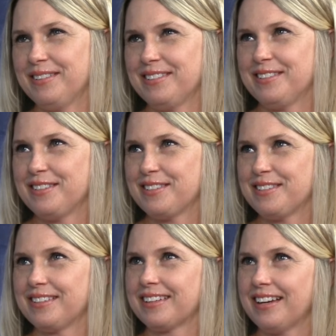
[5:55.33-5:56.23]
yeah. Just,
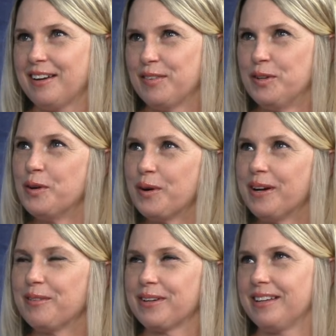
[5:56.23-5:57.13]
I'm
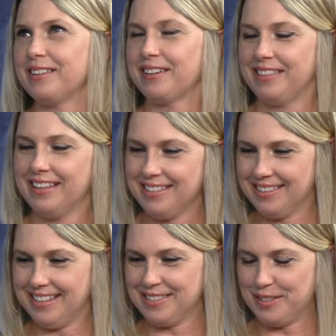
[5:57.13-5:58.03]
annoyed when I look at that
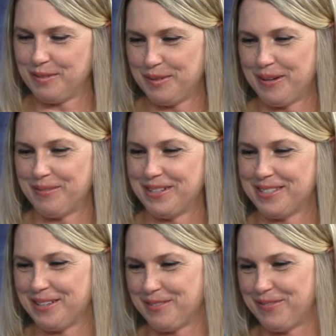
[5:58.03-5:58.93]
that stuff about
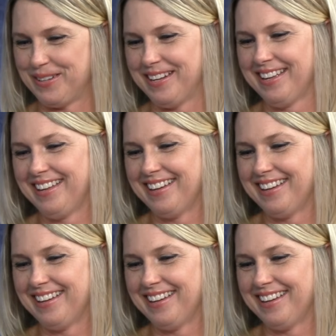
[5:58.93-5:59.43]
myself, but.